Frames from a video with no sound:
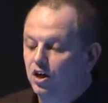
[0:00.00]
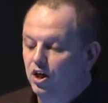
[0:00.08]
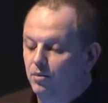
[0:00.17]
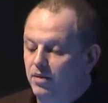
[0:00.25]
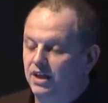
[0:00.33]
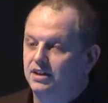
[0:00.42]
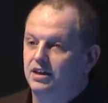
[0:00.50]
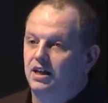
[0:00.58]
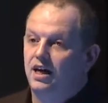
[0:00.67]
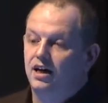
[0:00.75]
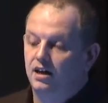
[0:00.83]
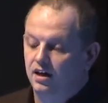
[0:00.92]
Commit to
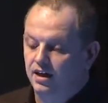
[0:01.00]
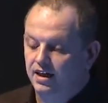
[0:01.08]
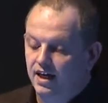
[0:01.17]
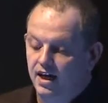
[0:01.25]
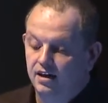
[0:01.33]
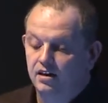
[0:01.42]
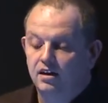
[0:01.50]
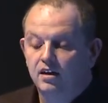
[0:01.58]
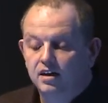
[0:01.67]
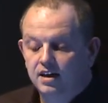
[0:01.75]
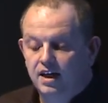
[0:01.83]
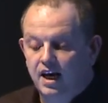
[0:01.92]
that. And again,
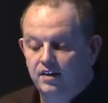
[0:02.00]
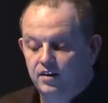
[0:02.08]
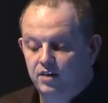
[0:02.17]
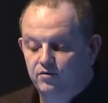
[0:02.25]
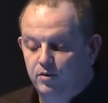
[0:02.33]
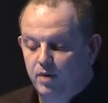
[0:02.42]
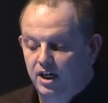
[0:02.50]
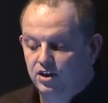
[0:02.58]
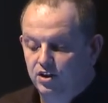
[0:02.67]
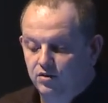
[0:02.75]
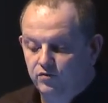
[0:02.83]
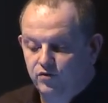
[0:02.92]
get the
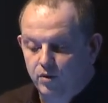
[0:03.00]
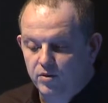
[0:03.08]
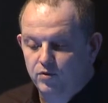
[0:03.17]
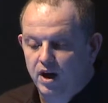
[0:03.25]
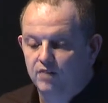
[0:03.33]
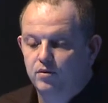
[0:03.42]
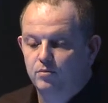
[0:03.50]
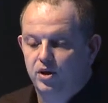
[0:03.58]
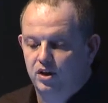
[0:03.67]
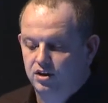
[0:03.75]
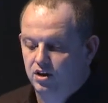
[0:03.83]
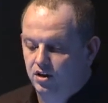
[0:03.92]
information from the relevant
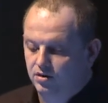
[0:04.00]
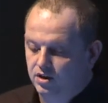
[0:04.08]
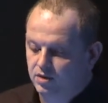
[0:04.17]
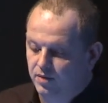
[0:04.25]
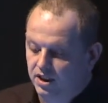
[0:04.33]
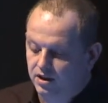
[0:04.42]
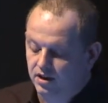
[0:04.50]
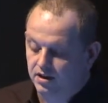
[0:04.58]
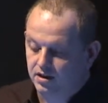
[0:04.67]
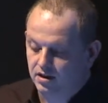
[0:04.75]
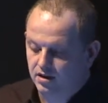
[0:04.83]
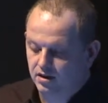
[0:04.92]
person who's the specialist.